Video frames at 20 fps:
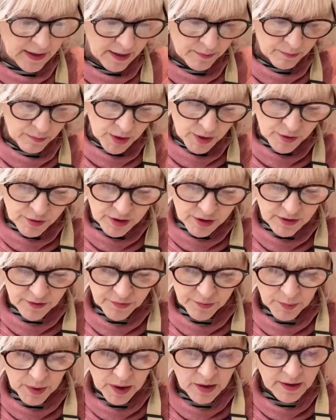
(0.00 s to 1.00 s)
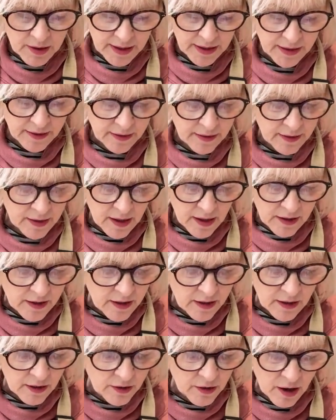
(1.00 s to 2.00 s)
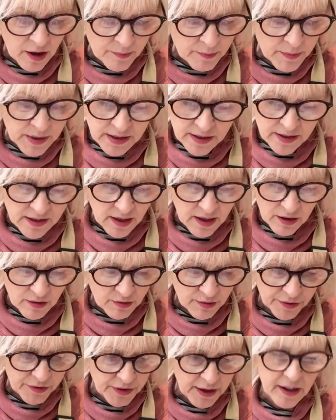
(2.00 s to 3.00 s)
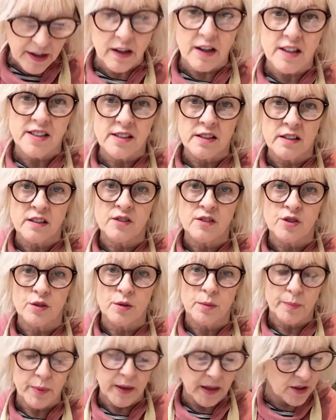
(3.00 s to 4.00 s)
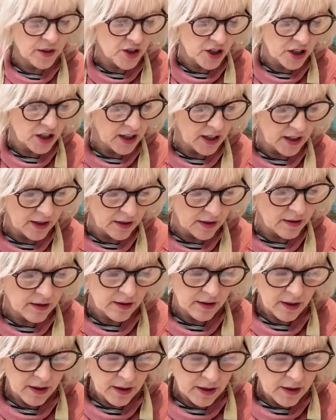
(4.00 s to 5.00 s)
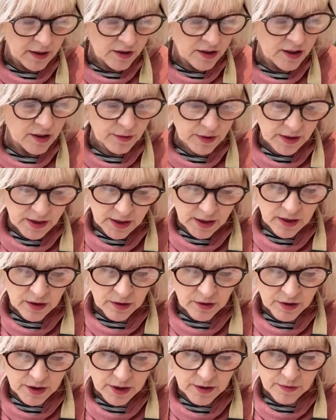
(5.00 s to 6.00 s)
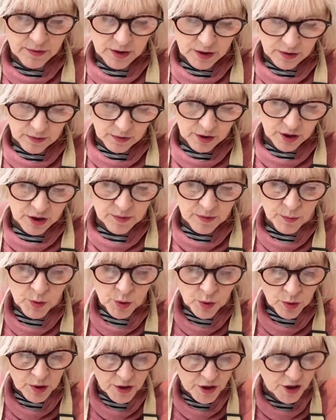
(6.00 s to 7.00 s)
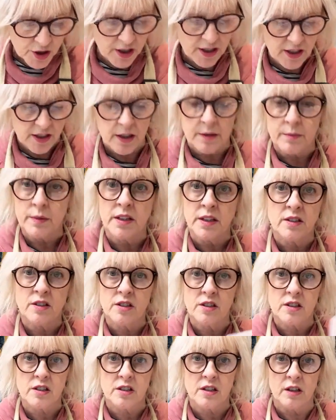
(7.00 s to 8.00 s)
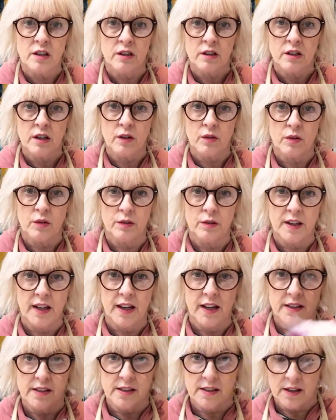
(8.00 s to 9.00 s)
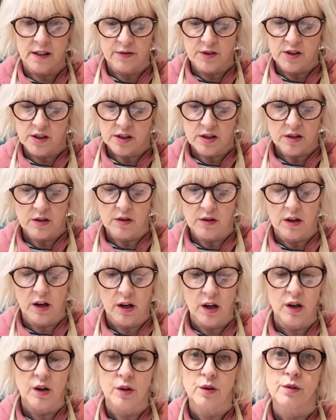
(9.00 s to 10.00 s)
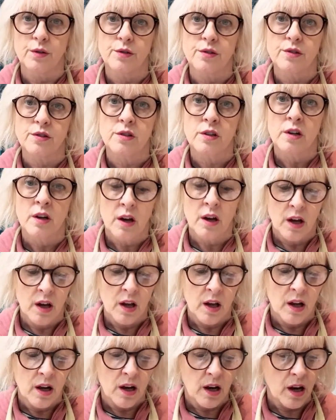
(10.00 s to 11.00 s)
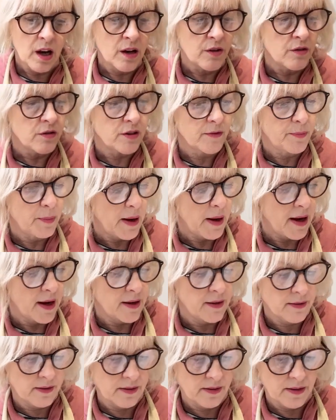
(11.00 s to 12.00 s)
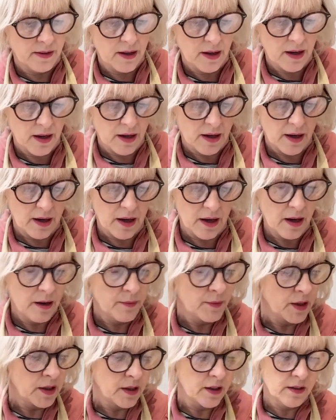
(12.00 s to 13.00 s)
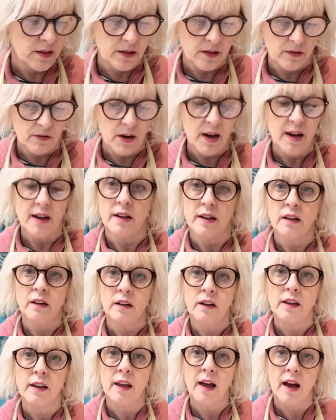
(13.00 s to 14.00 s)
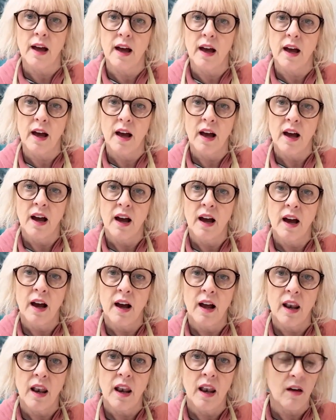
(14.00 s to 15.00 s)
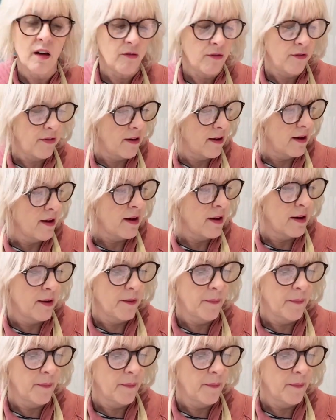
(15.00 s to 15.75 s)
and most of mine, you know, I missed the whole thing, and I didn't do a big sheet. So I did lots of sort of smaller sheets. I mean, just look at all this. I've just got loads of pattern and colour. I mean, it's great. Look at that. Love that.